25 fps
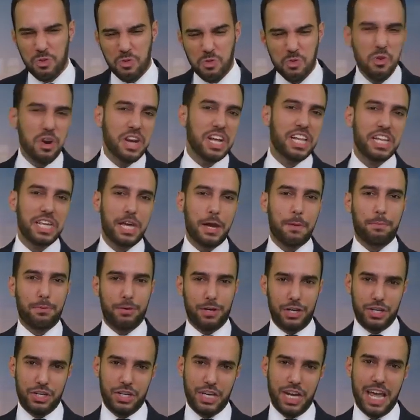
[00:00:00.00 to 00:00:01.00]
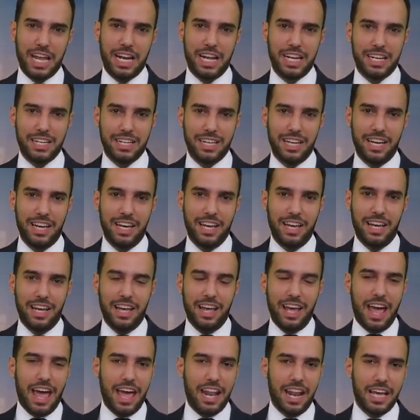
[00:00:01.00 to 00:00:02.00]
really appreciate it.
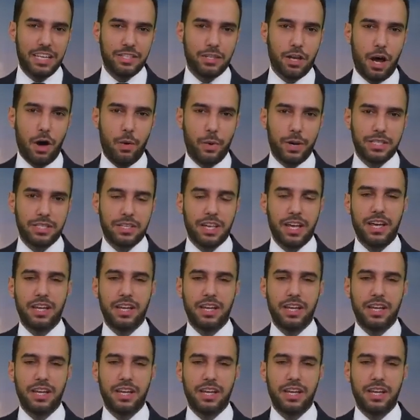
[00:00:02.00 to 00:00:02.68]
And as always,